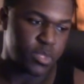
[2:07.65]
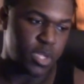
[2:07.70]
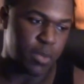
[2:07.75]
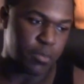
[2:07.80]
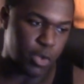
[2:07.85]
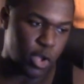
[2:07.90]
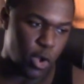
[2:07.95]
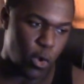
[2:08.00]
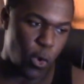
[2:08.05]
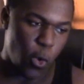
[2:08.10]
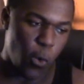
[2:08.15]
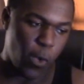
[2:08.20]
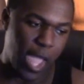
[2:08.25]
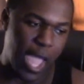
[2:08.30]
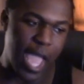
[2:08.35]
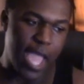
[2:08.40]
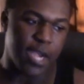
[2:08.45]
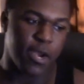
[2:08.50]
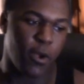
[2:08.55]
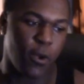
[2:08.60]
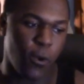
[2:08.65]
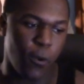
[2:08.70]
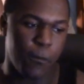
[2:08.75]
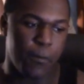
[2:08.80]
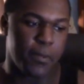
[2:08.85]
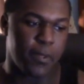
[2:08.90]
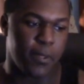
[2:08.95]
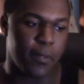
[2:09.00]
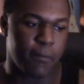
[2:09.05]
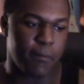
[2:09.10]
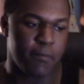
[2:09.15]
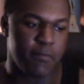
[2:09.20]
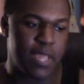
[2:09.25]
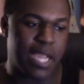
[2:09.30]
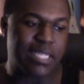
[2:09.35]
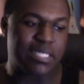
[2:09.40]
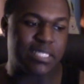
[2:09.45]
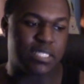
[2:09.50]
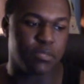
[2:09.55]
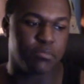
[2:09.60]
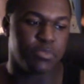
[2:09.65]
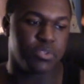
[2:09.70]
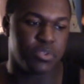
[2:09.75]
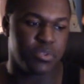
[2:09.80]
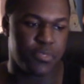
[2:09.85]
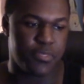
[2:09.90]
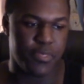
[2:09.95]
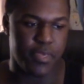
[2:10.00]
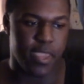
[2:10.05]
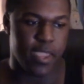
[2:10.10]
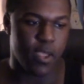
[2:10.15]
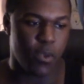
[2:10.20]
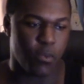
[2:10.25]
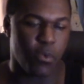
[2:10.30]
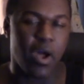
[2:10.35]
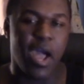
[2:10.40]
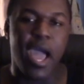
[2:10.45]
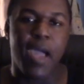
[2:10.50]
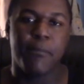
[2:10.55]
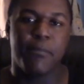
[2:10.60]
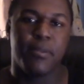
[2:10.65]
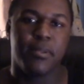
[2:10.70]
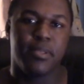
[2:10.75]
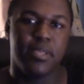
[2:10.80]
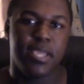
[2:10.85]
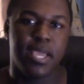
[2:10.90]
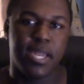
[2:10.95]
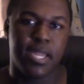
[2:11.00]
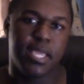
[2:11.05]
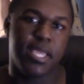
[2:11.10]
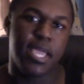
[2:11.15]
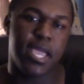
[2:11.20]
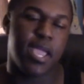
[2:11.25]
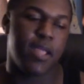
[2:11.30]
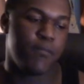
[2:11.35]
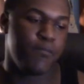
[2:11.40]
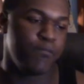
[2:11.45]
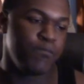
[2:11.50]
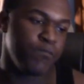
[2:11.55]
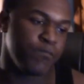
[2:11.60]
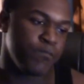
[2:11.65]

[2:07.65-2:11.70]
I'm kind of hoping that similar thing will happen yet again